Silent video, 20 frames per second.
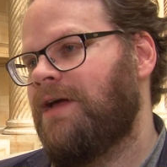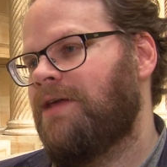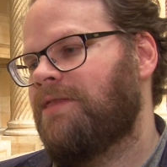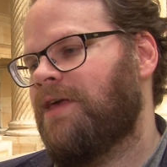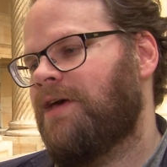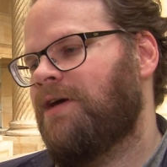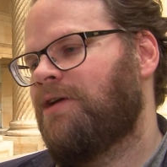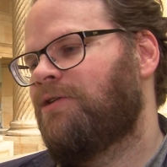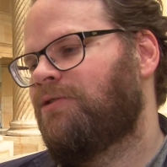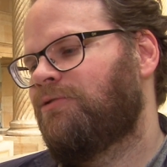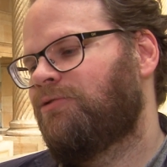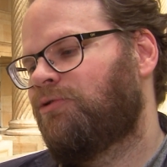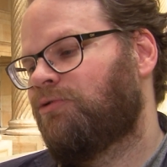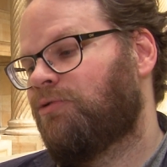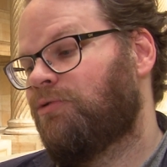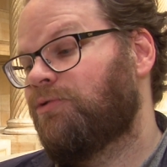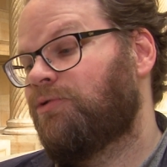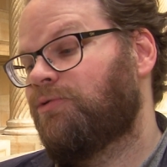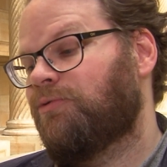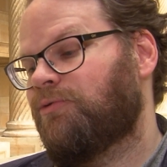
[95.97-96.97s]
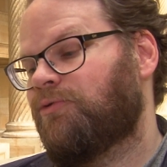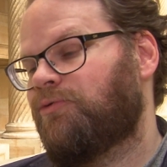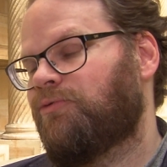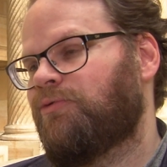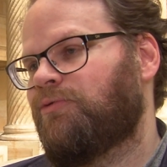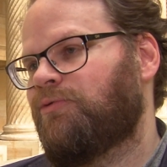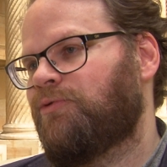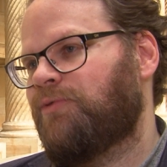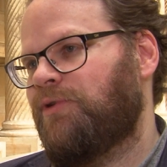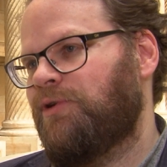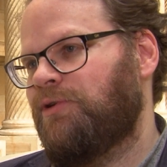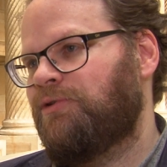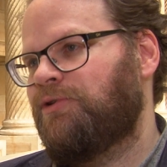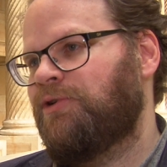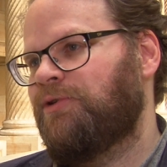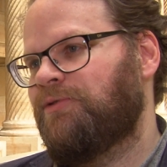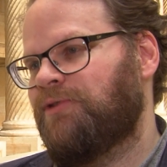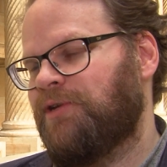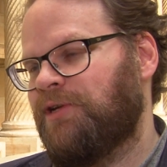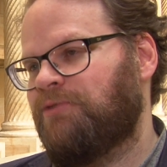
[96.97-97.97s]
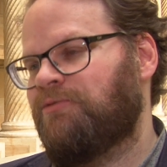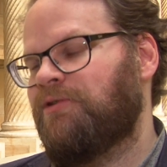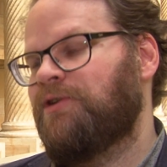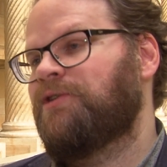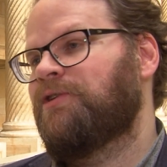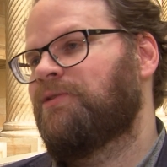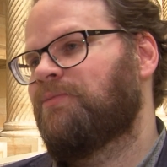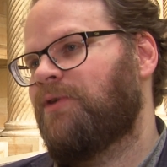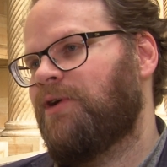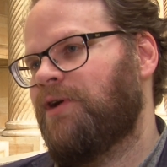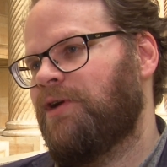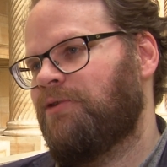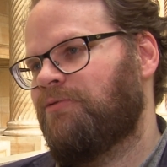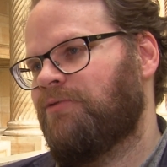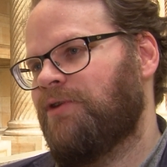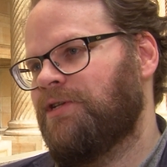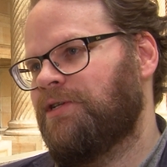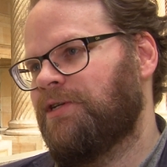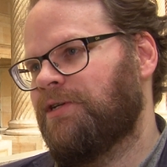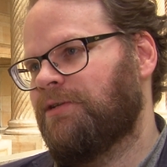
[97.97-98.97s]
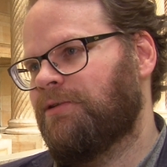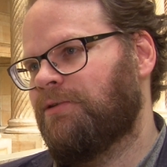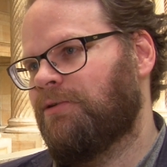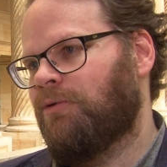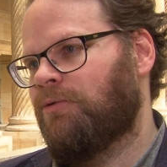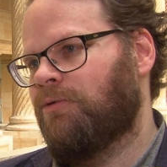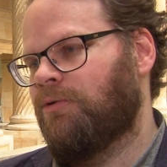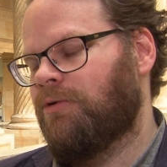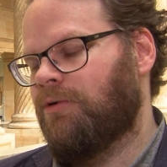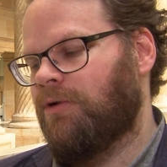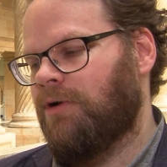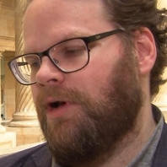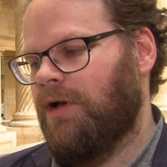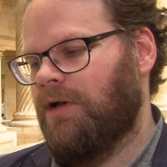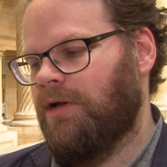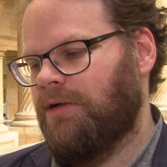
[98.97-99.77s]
they are drawn towards rules where you choose ingredient by ingredient or